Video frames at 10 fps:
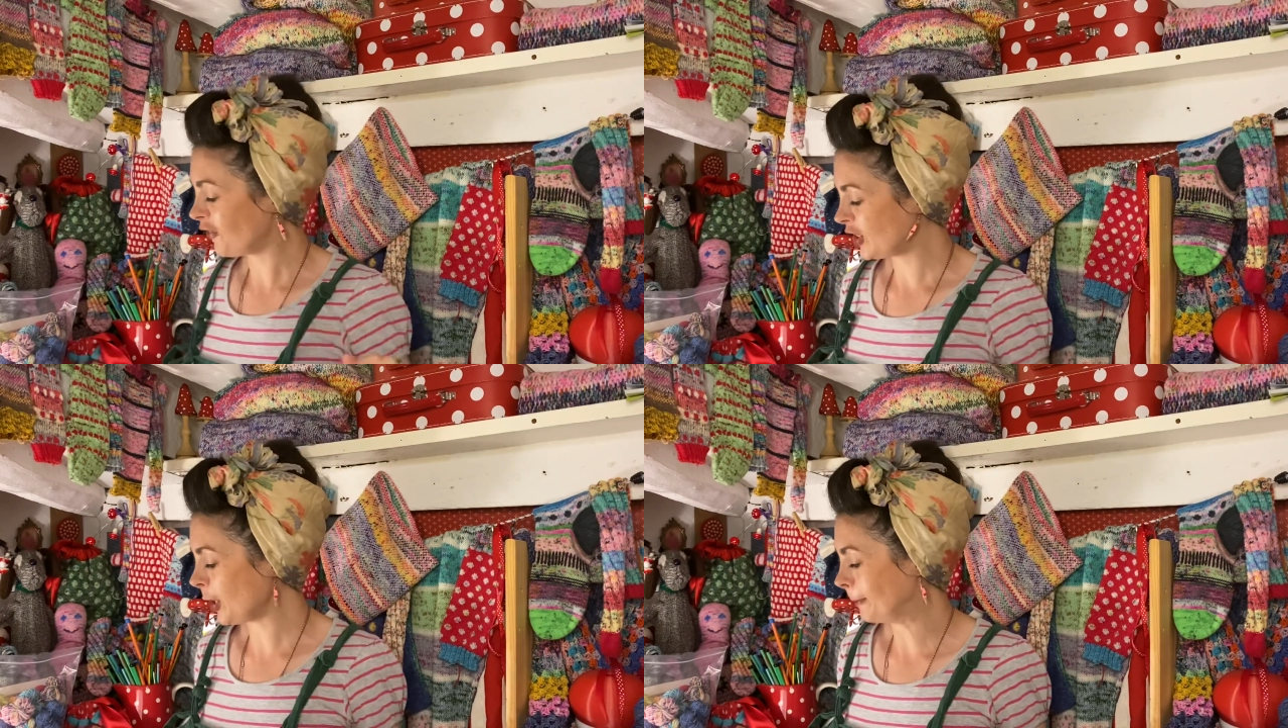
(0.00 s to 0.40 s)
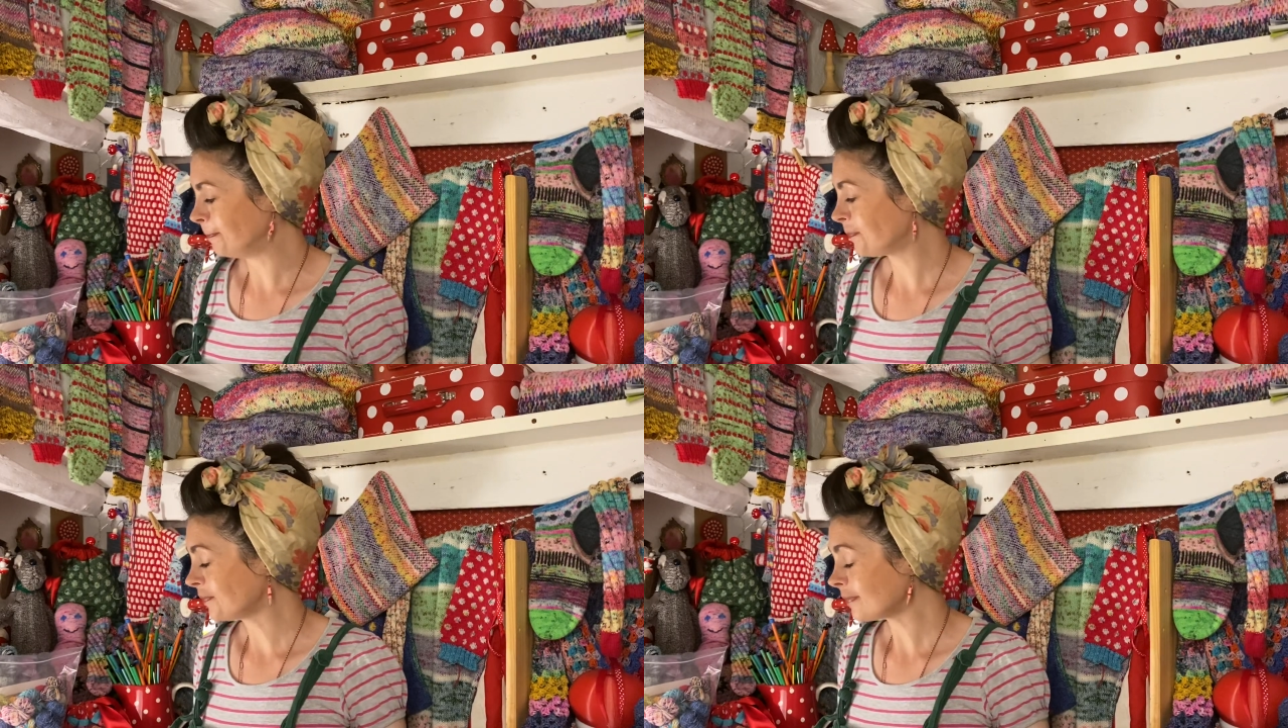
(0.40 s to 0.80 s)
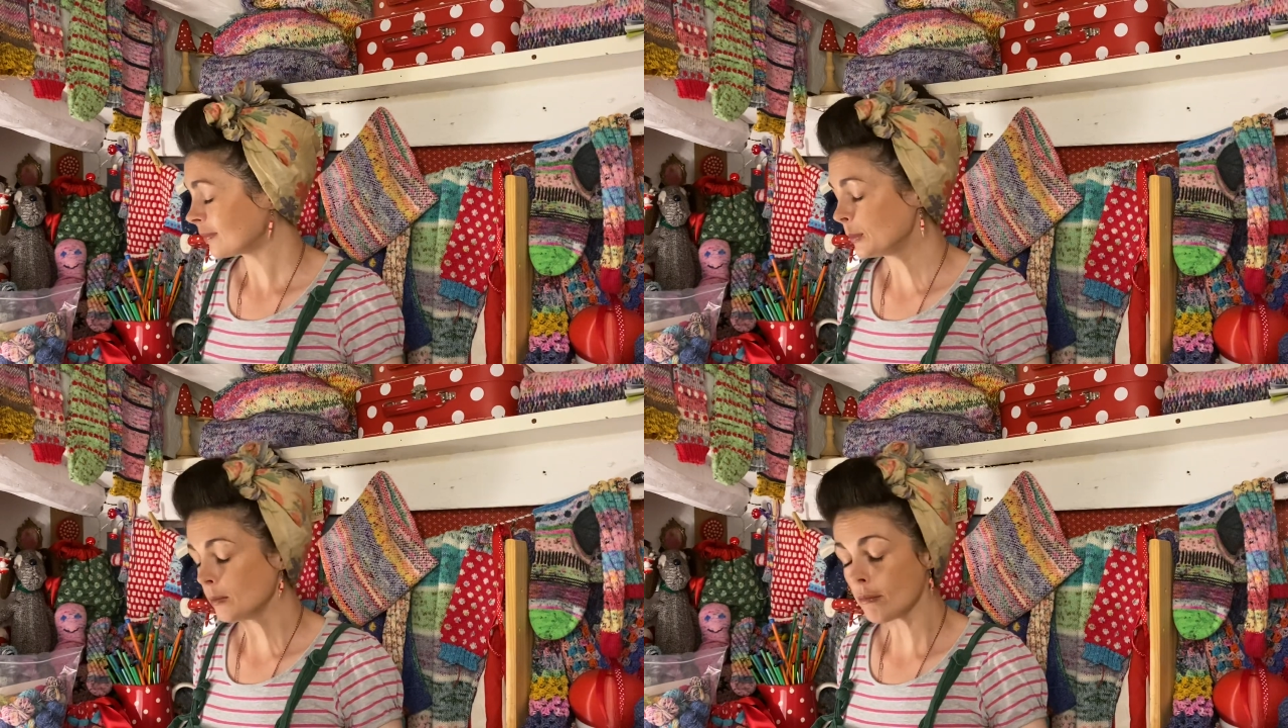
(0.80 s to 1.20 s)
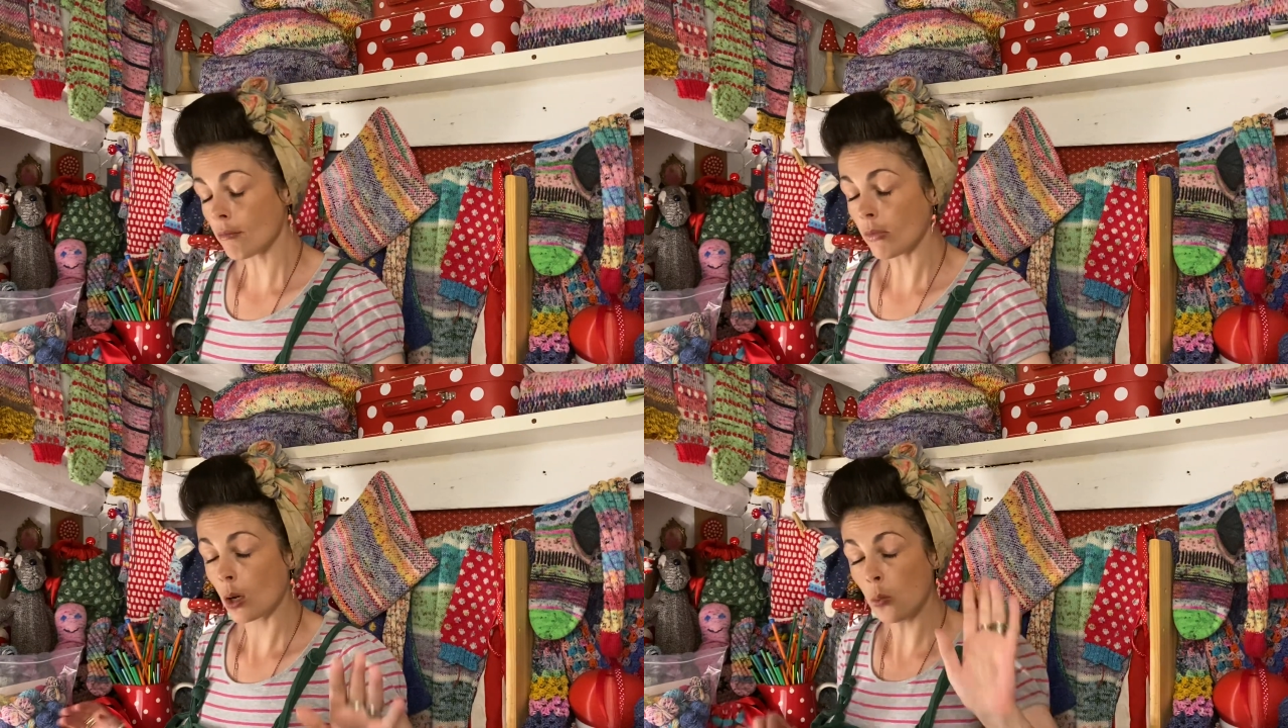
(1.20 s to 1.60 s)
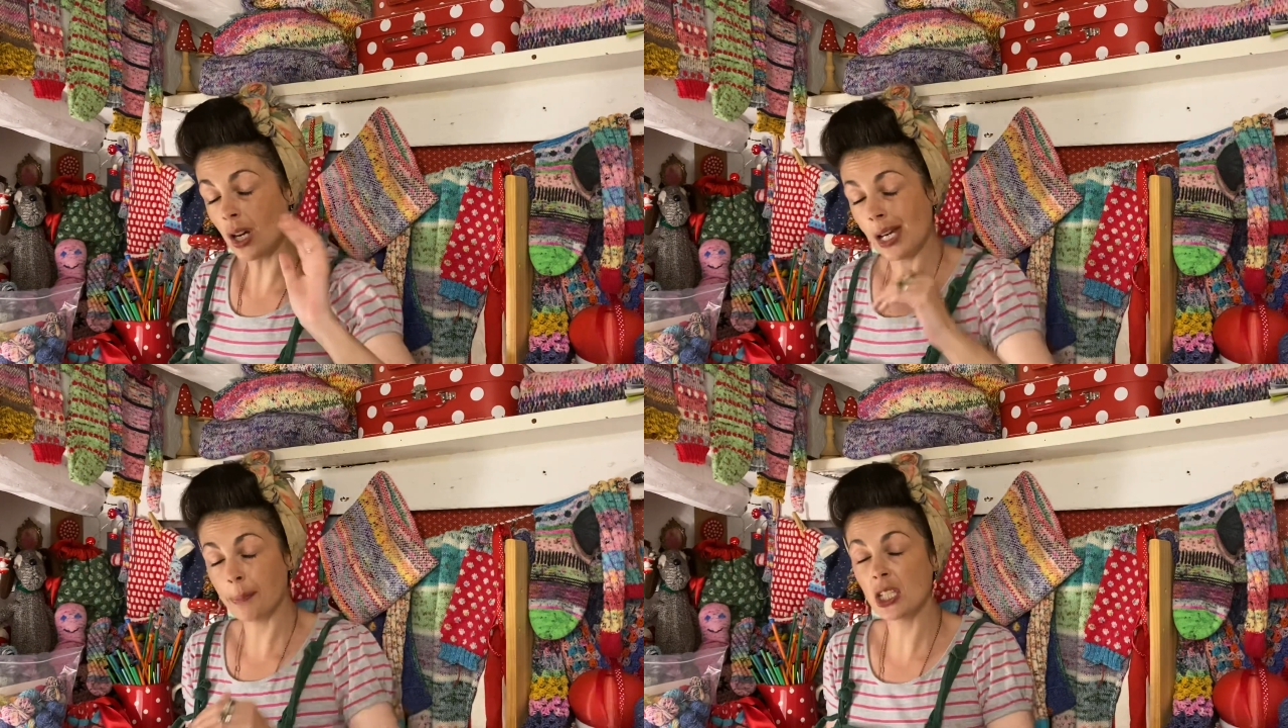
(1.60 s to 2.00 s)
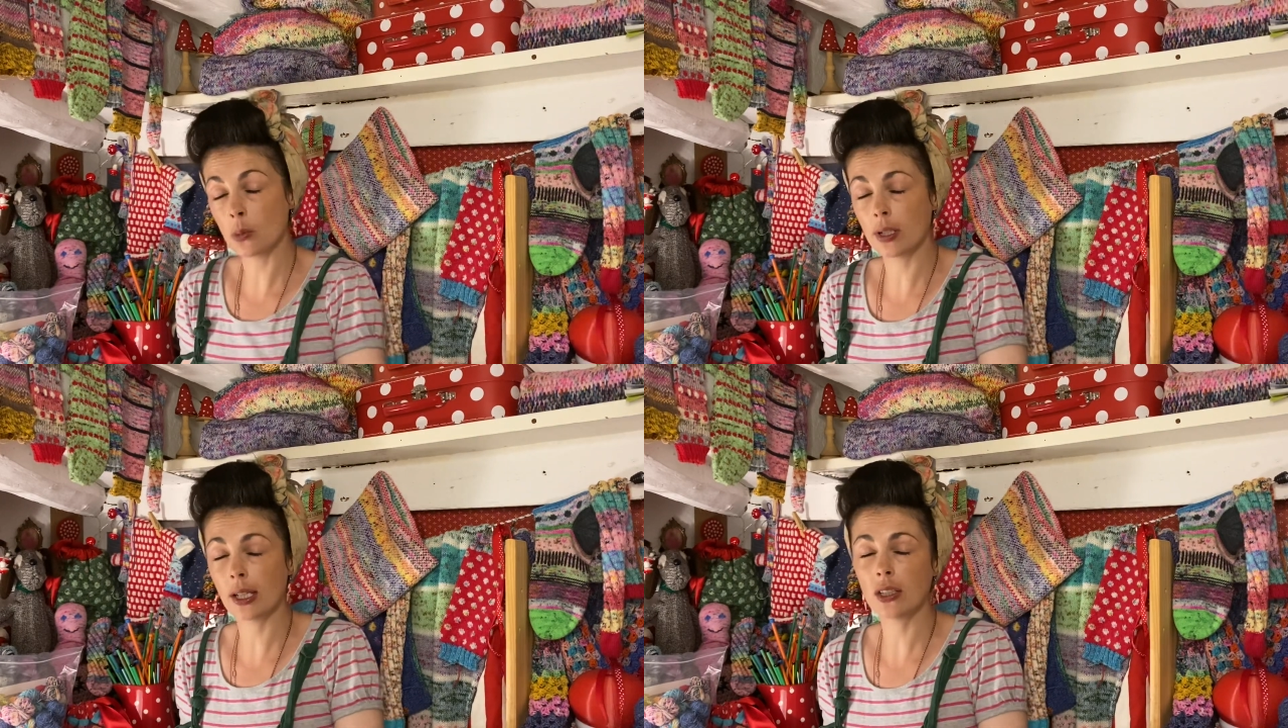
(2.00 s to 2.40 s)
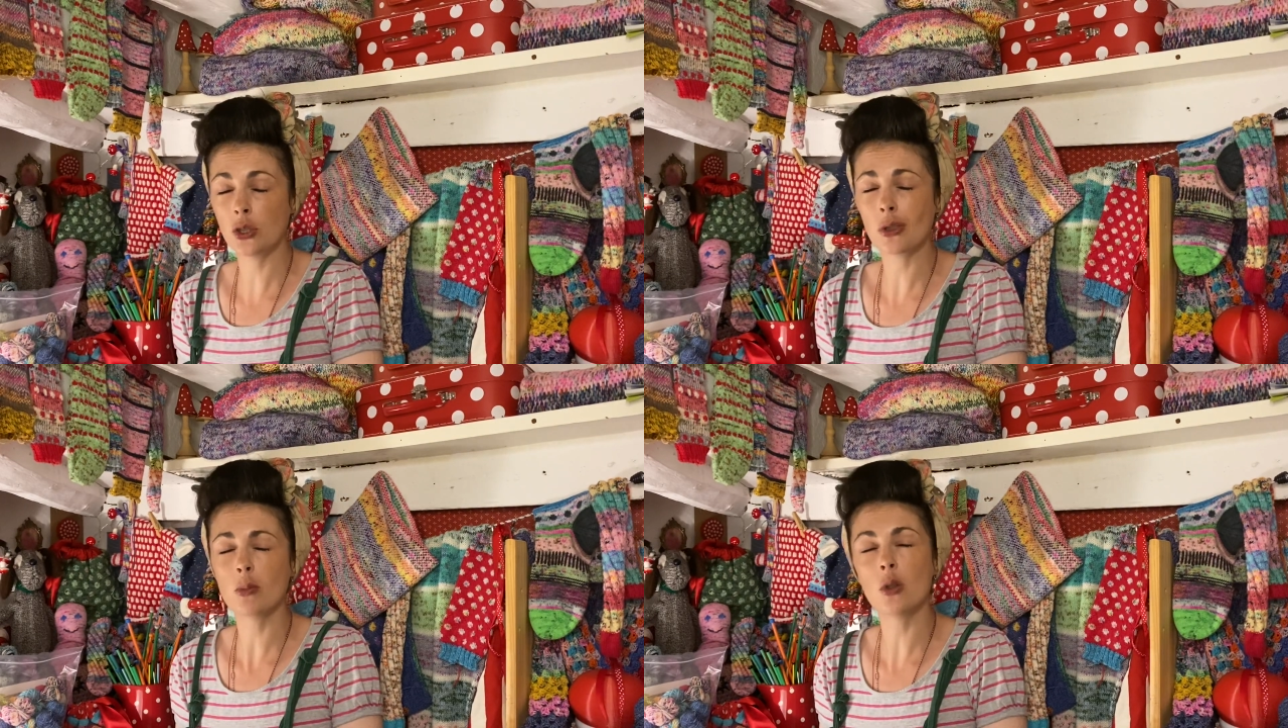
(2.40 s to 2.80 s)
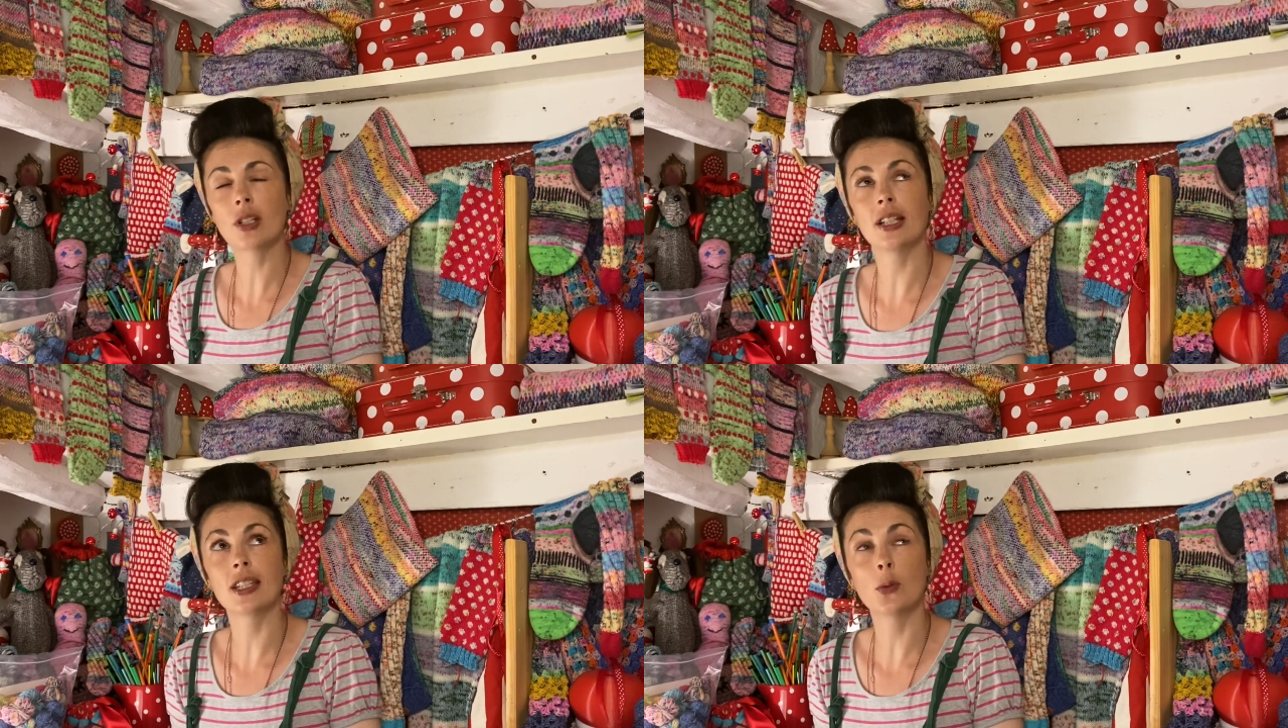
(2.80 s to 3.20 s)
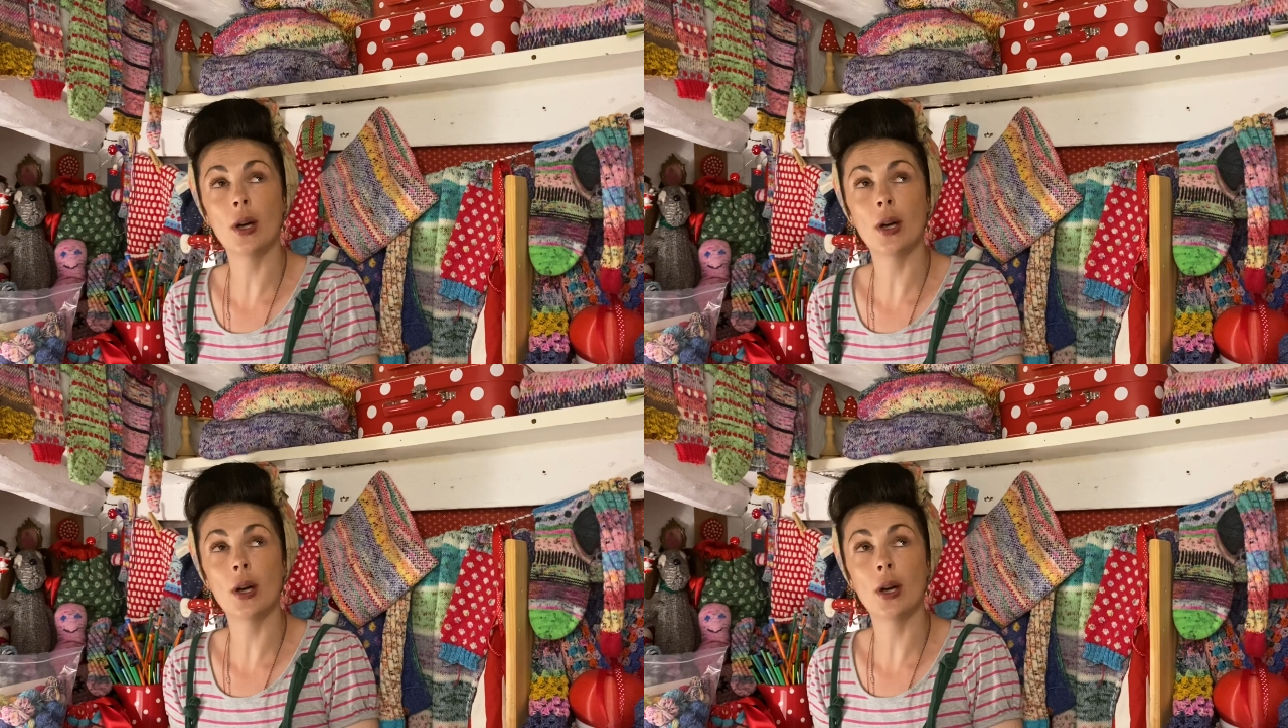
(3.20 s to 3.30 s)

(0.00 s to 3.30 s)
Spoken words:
So, what happens when I do some organising?